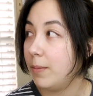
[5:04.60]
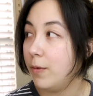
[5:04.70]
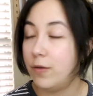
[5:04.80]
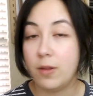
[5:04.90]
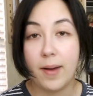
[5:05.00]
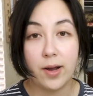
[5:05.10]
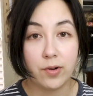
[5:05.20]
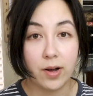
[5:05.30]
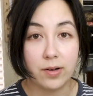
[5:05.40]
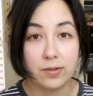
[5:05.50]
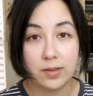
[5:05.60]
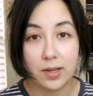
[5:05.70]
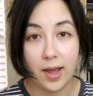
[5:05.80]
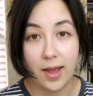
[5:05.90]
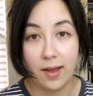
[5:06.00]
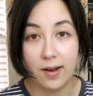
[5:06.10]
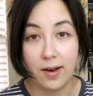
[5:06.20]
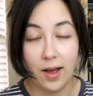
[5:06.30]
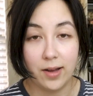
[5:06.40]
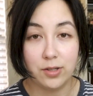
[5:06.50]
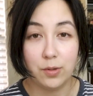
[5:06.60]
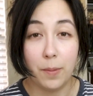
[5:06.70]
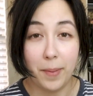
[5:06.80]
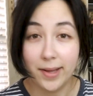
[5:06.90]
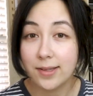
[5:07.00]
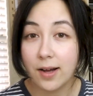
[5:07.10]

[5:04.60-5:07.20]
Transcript: move to the background and I do a base